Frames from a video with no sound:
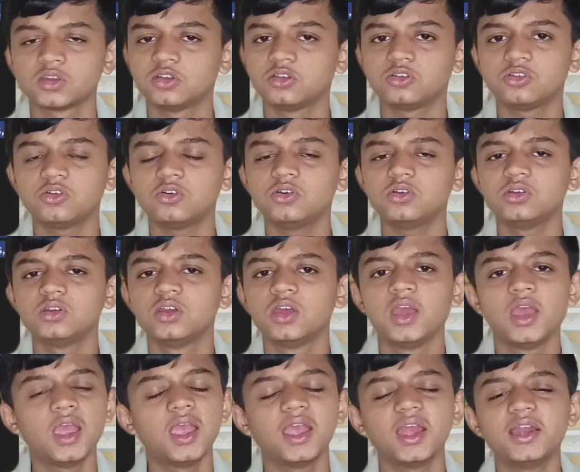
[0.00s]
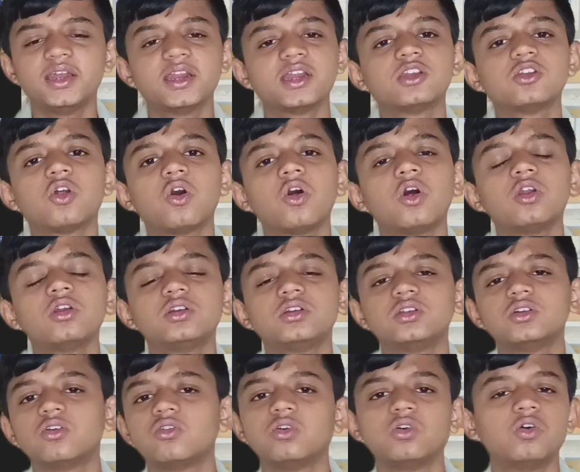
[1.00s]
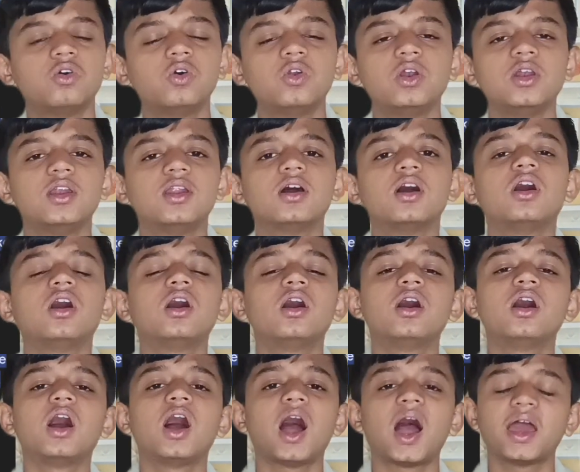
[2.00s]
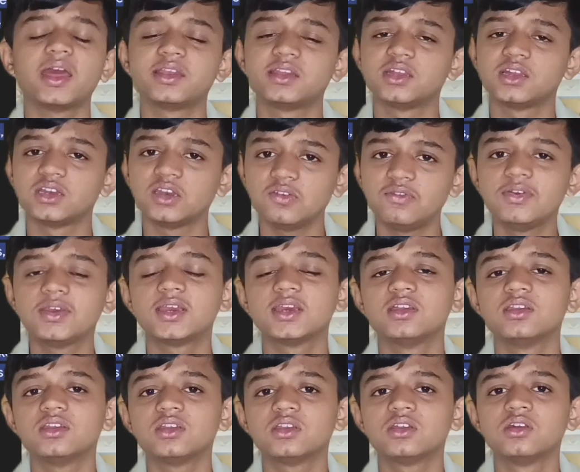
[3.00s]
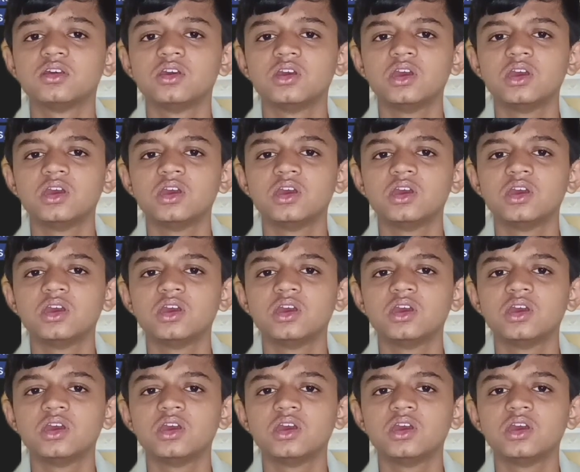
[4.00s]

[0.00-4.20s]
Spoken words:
So it does not hold a high significance